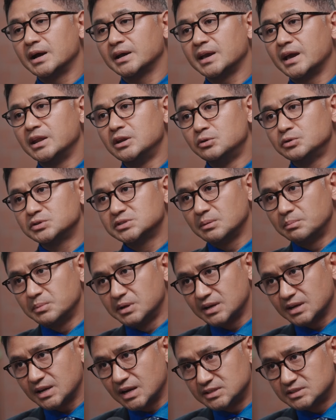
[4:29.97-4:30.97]
Can you
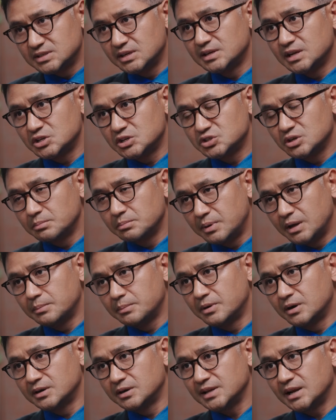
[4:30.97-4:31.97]
submit a consultation
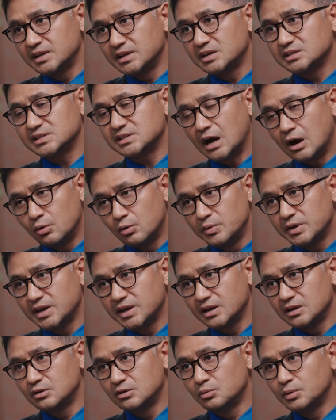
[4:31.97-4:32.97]
paper telling us how we
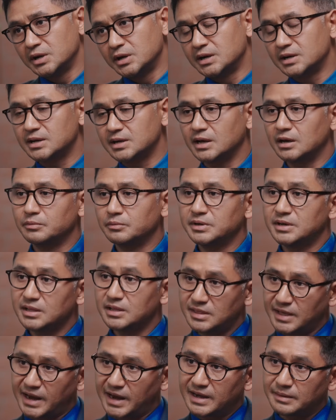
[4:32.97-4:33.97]
can do it? We
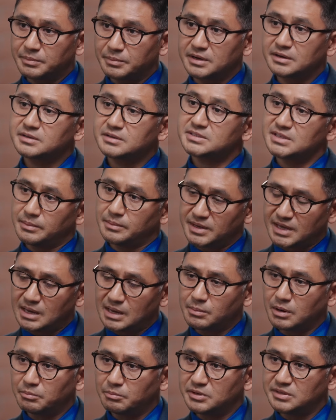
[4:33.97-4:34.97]
did that, but SEBI
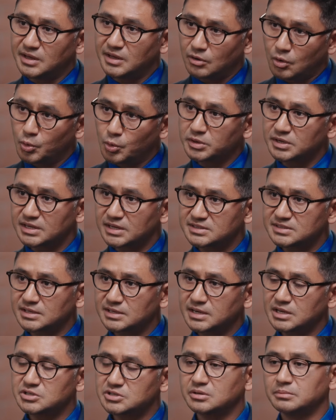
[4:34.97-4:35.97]
came up with their own
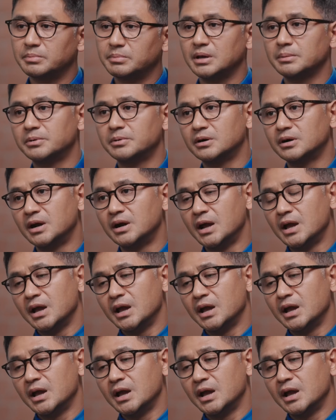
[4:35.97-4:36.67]
consultation paper.